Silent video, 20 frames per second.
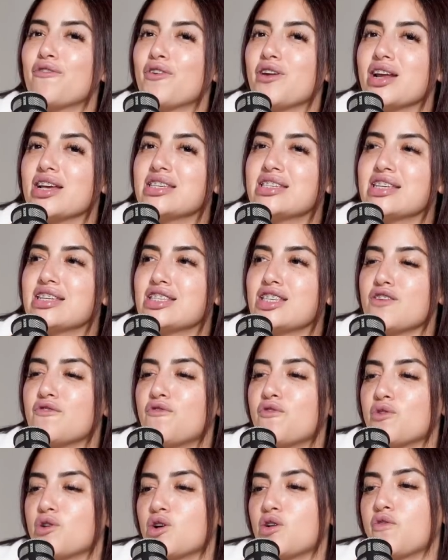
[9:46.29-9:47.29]
for an assistant
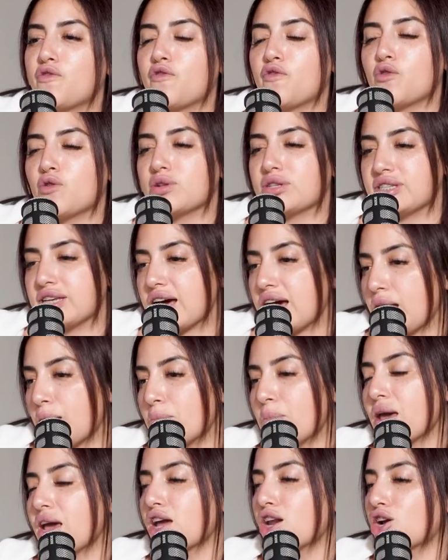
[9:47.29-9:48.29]
for real, full-time,
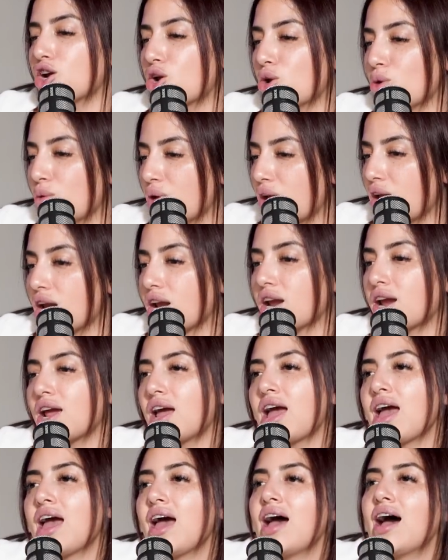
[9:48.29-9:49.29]
make it a career.
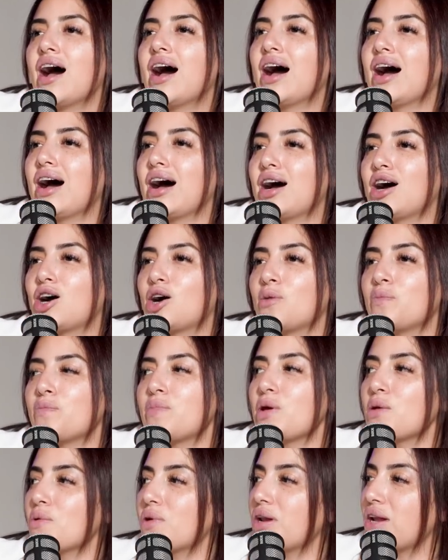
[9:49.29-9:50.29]

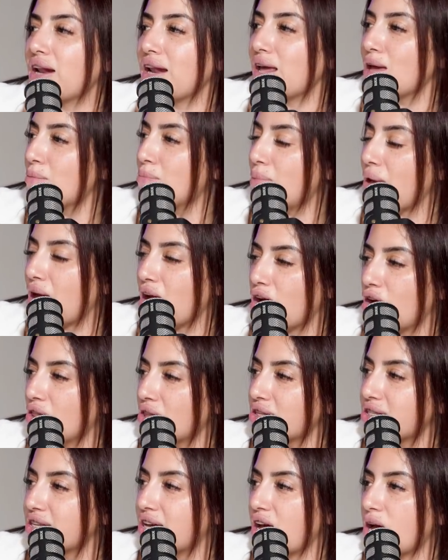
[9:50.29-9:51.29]
Be with Lily and Bay all
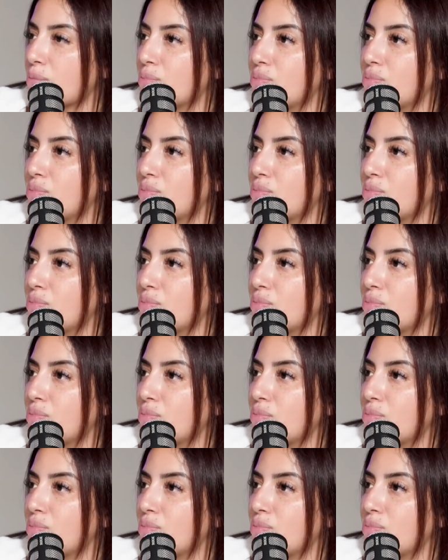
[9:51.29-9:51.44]
the time.